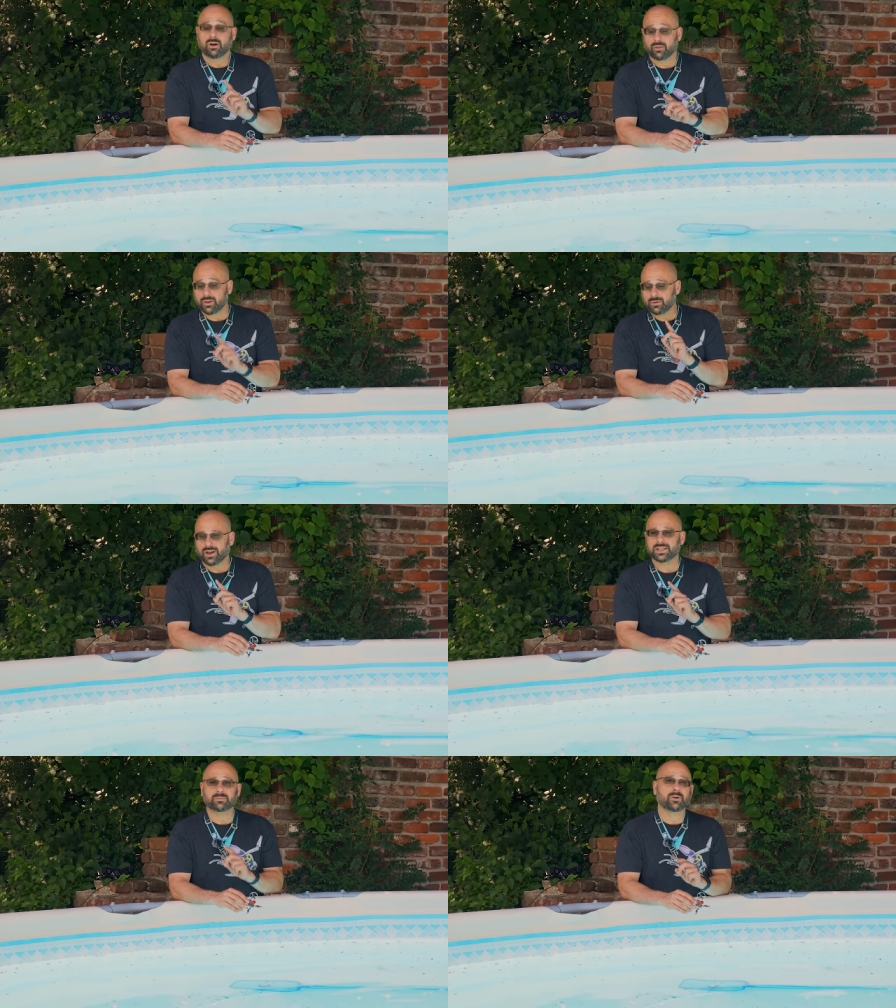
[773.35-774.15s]
although
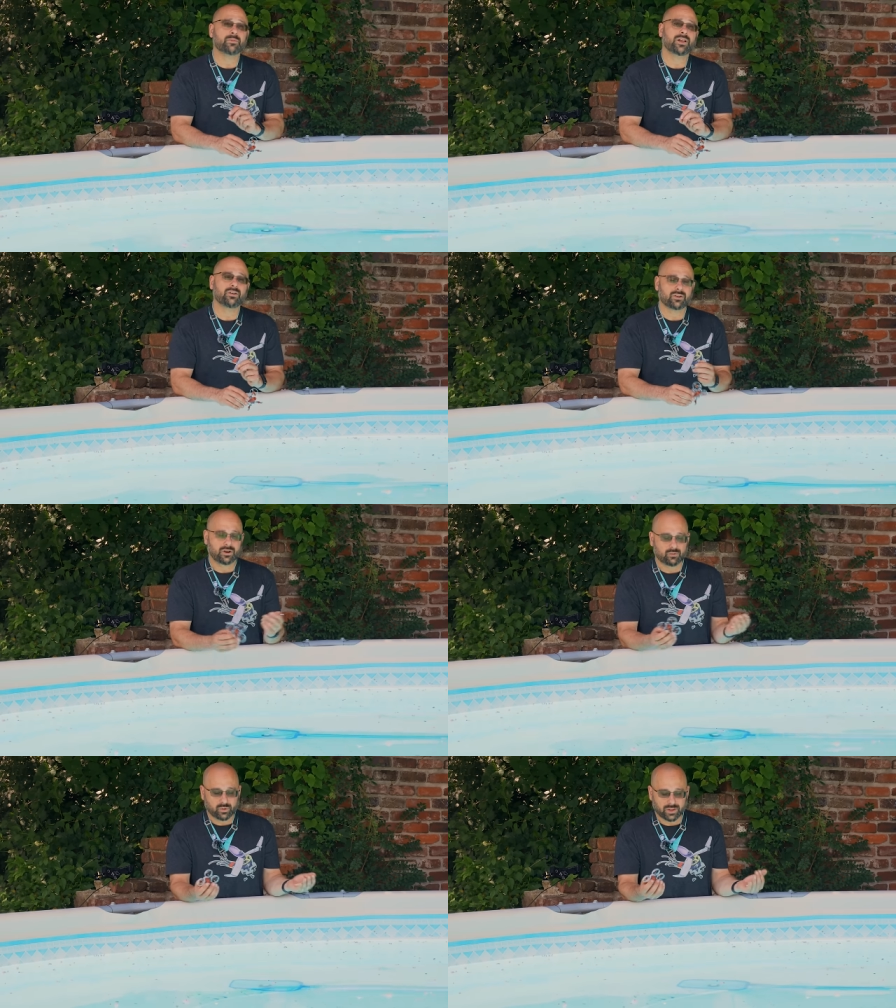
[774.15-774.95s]
isopropyl
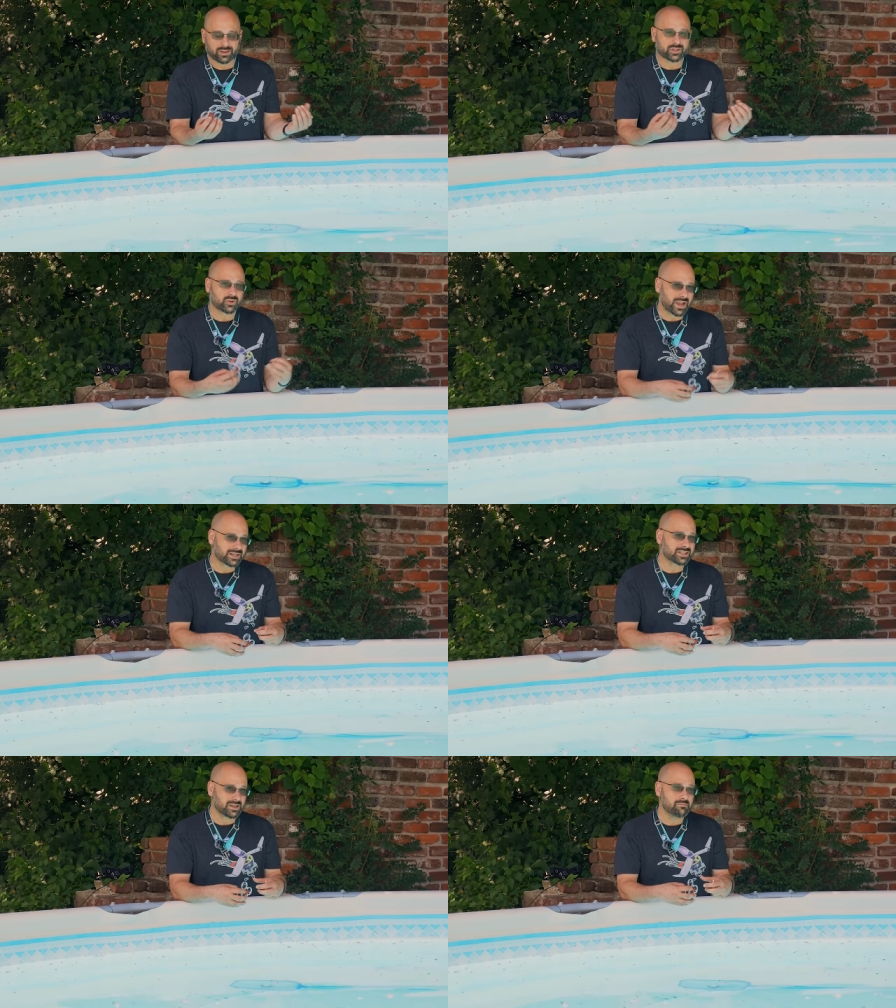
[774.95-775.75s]
alcohol will
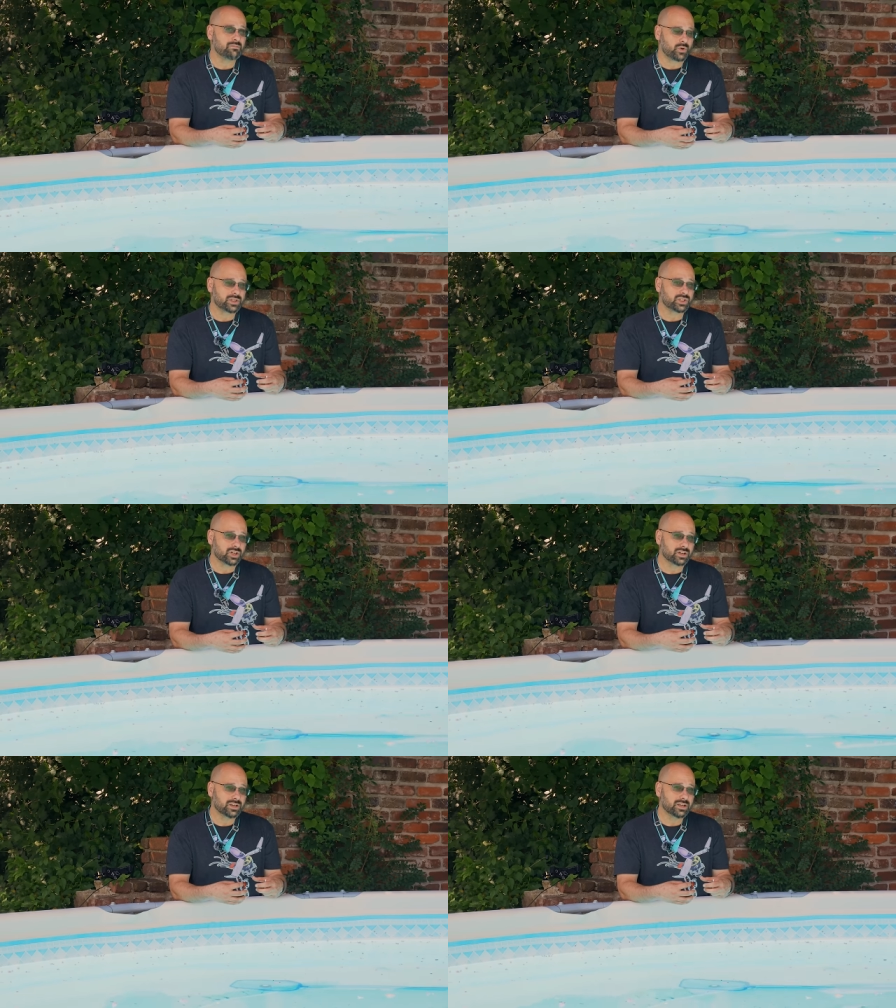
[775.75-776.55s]
attract some
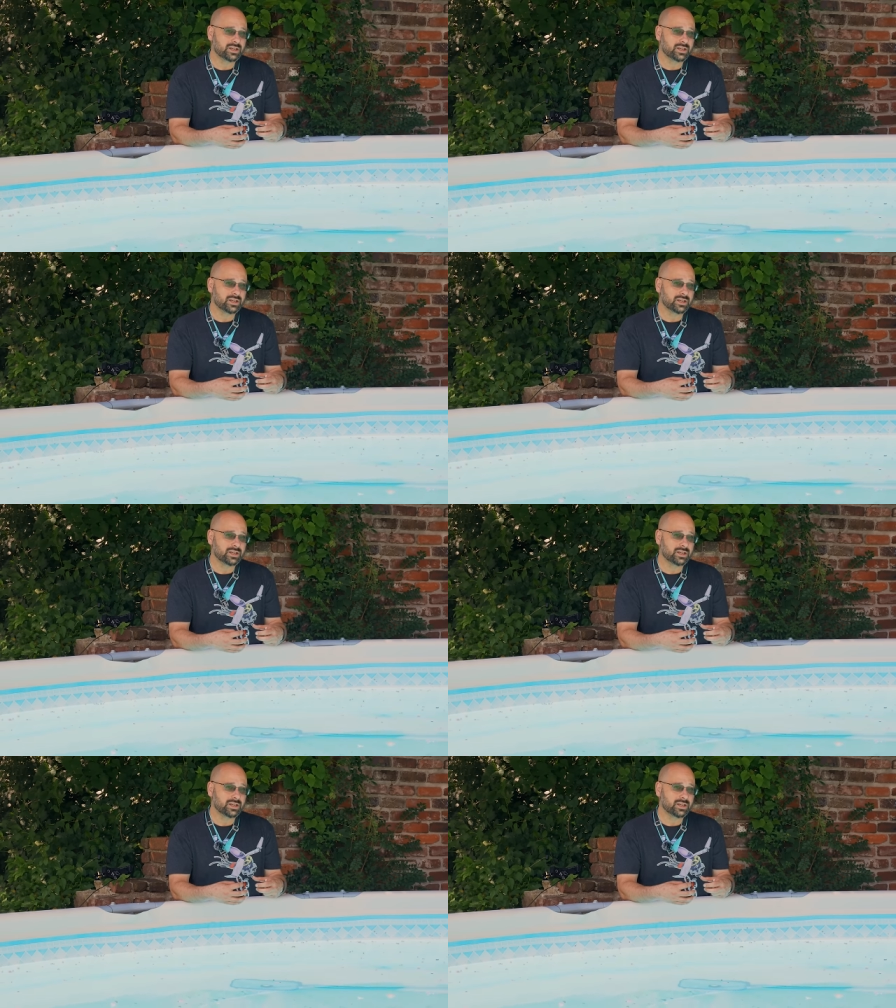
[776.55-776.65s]
moisture,